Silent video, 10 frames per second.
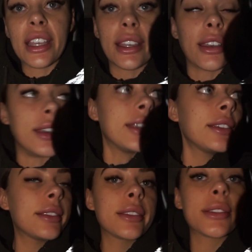there,
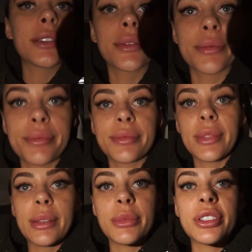guys.
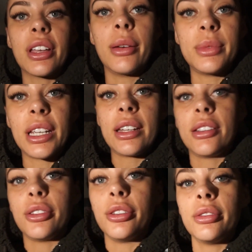I'm just
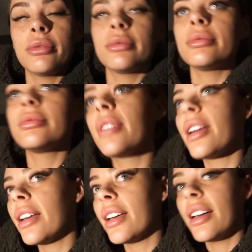updating you.
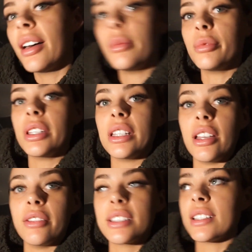I'm really
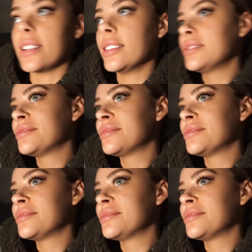nervous now.